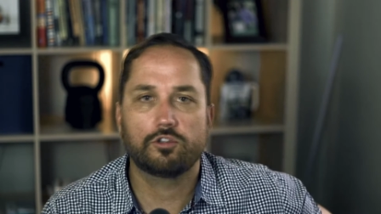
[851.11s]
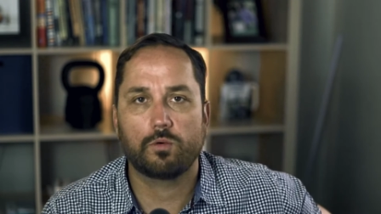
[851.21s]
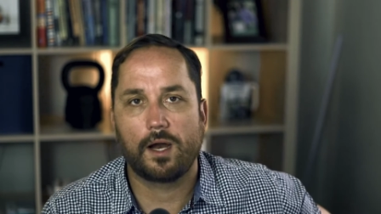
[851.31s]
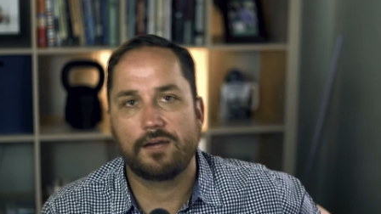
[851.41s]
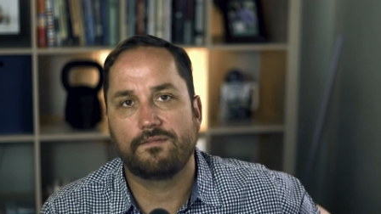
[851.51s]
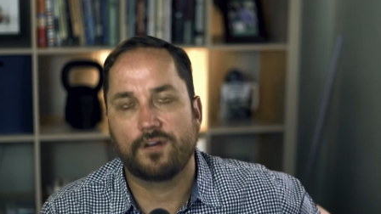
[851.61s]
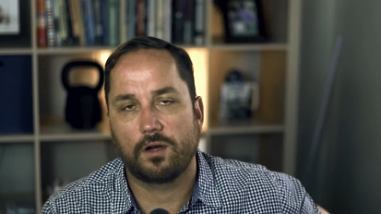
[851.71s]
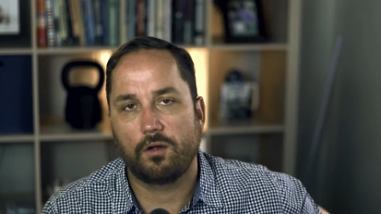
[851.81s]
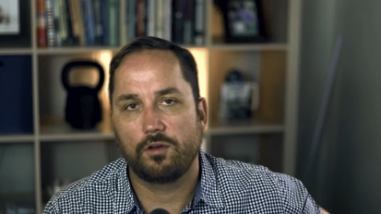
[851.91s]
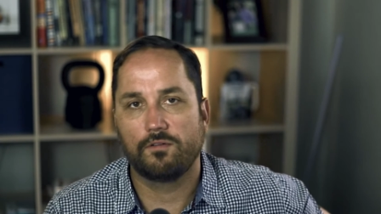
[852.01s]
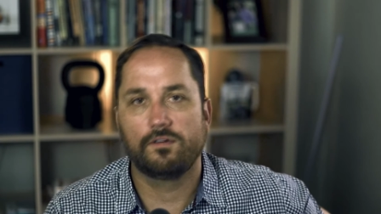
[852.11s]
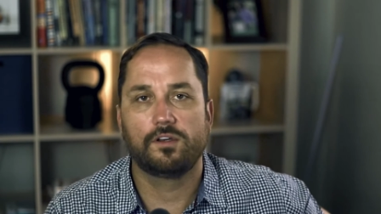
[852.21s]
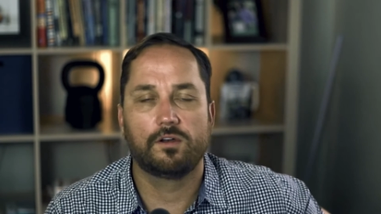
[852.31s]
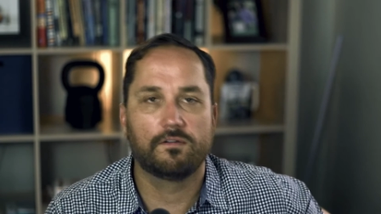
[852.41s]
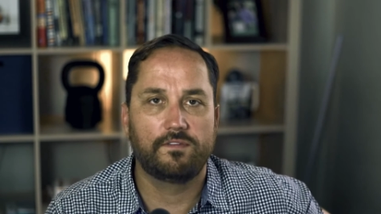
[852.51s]
trying to figure out
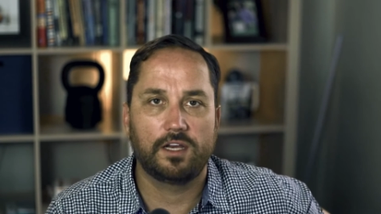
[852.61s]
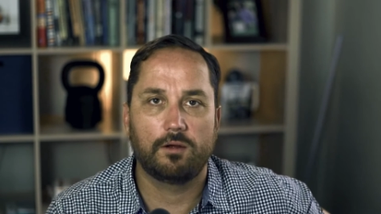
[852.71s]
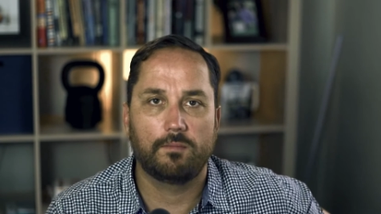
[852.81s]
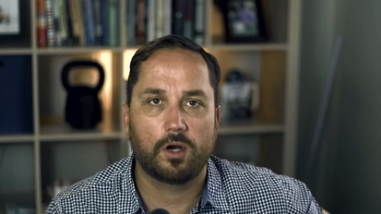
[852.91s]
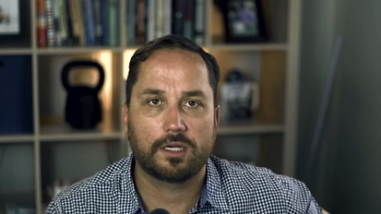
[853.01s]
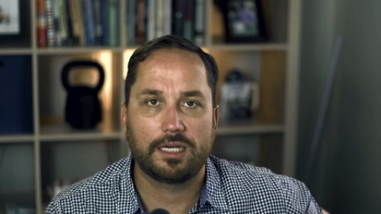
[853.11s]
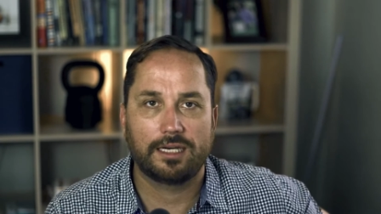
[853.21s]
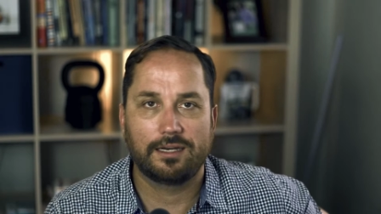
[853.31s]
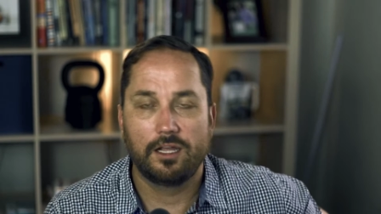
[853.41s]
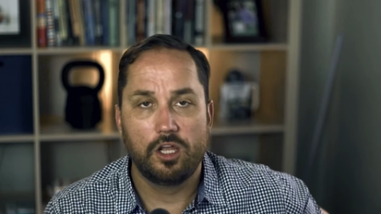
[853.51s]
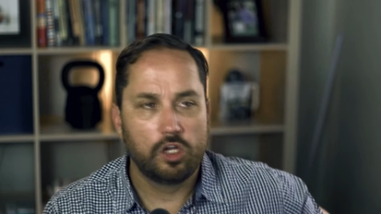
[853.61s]
your video marketing.